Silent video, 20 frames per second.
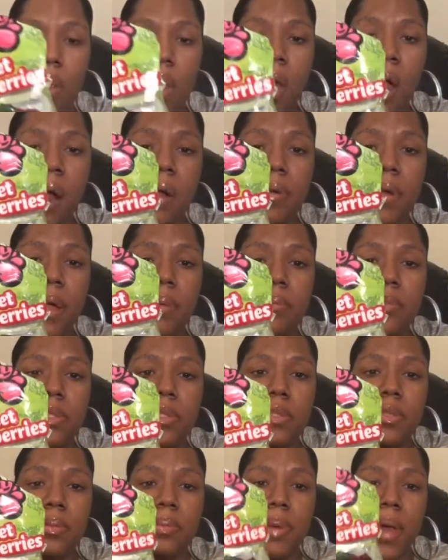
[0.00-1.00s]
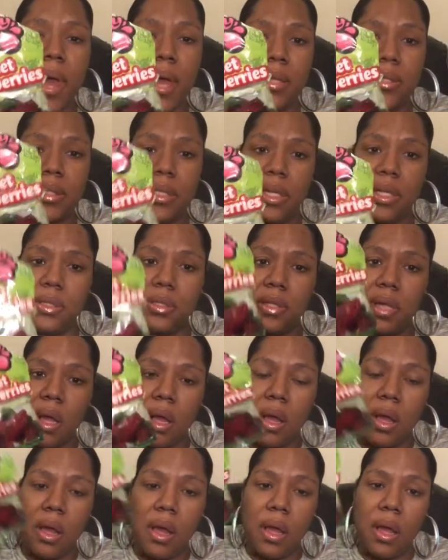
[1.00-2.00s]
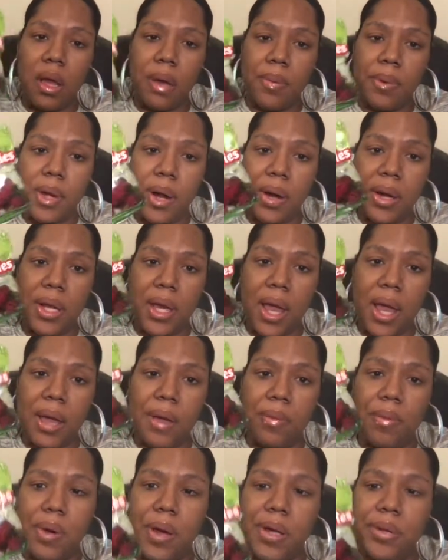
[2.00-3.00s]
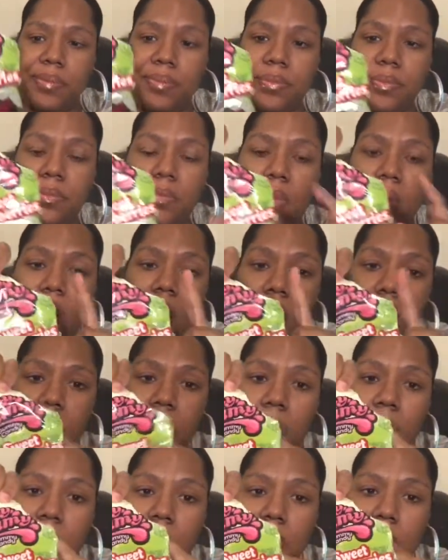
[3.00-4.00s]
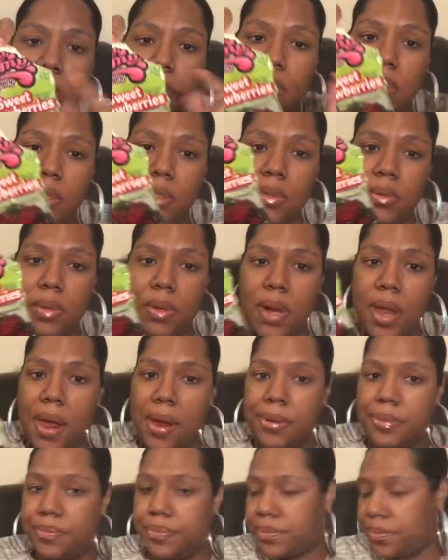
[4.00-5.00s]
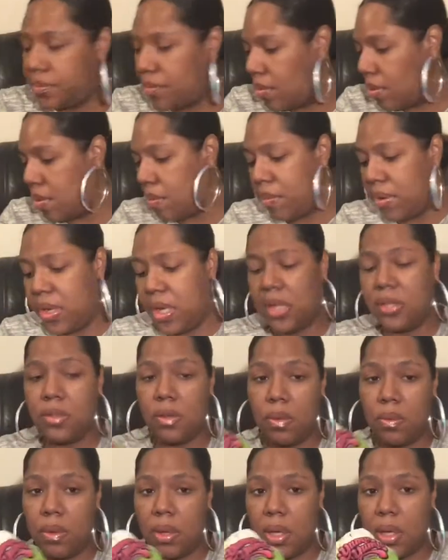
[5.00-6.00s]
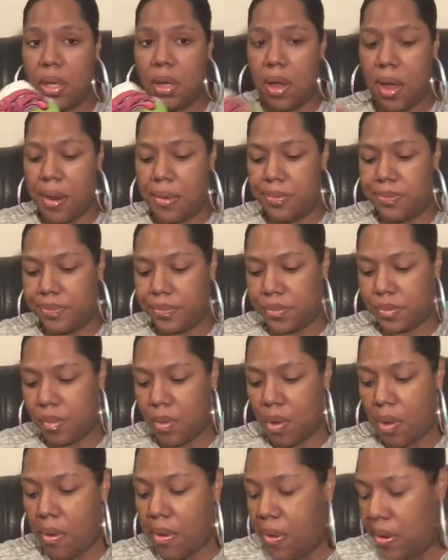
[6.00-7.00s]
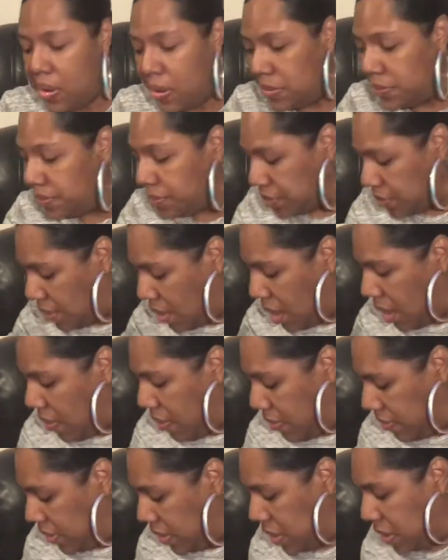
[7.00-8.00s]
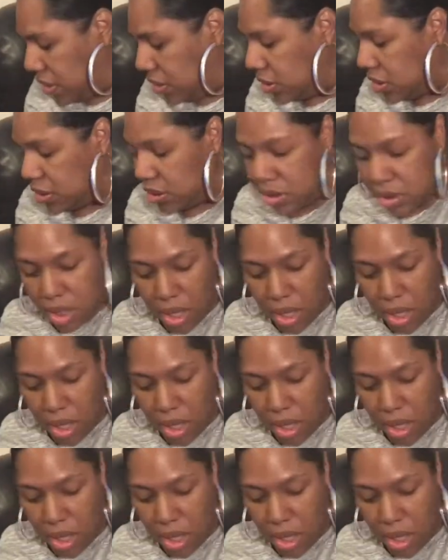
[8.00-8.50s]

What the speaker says: I grabbed two bags of these and we already ate one and we're working on this one now. But these are really good. They are delicious.